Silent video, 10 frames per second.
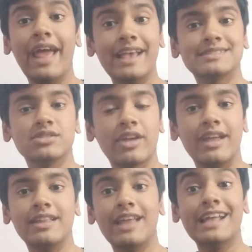S.
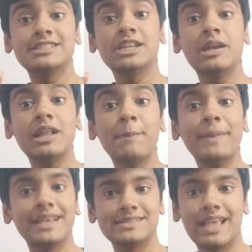Okay,
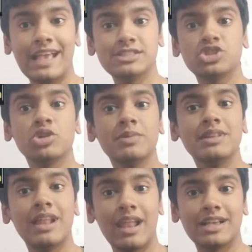HTTPS. S should
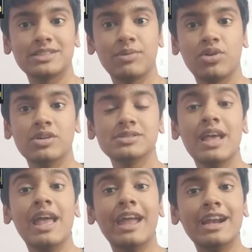be the last because
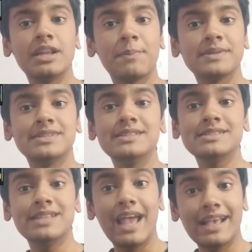it
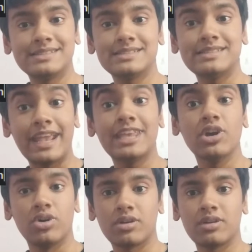represents as
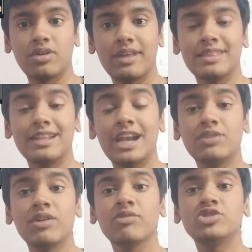secure. Okay, the
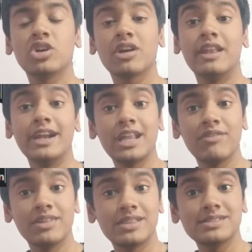network which you're
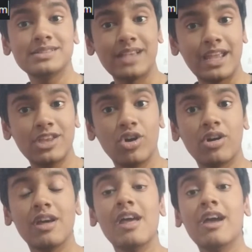connecting with is
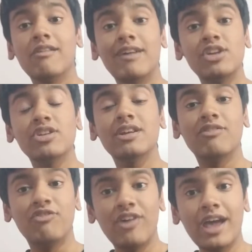secured.
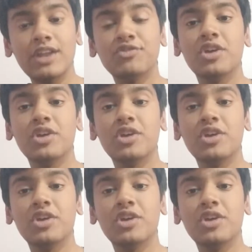Where if you